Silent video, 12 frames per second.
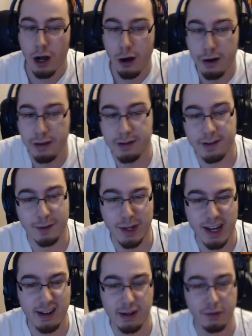All right, this is going to
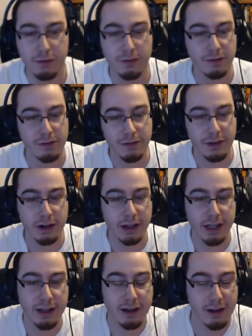be edited
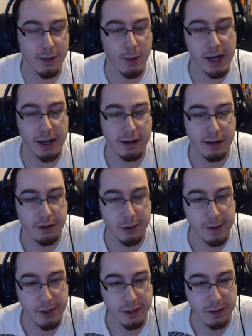funky. I had an
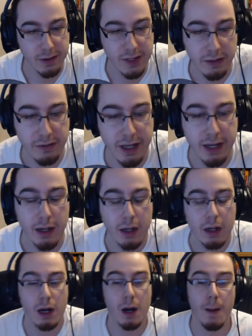interruption, so sorry for that.
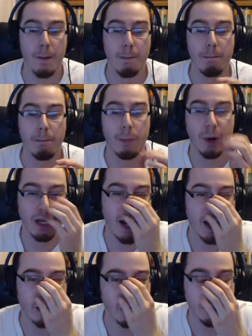But
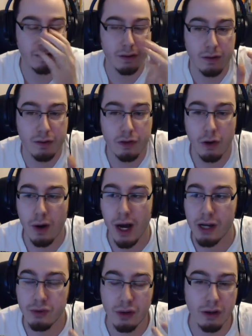yeah, anyways, so
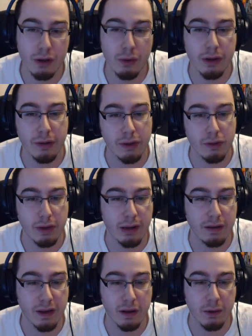I just want to know what you
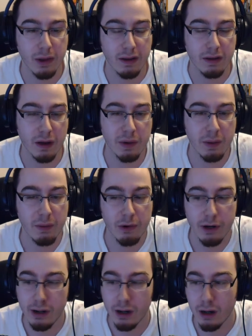guys think about that zombie
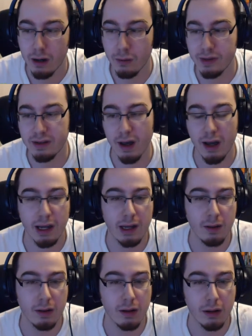memory. We saw it
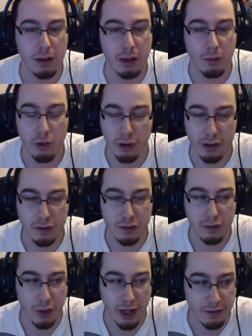in
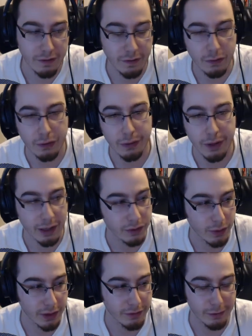Morgan's wife or
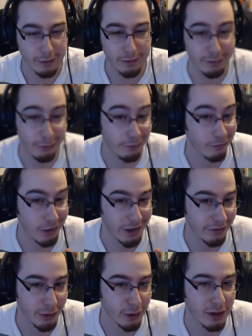ex-wife or
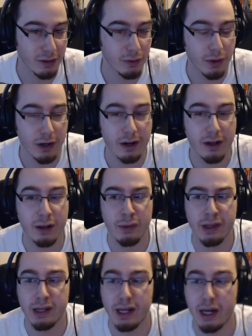whatever you want to call it
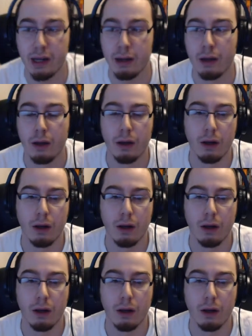when they die.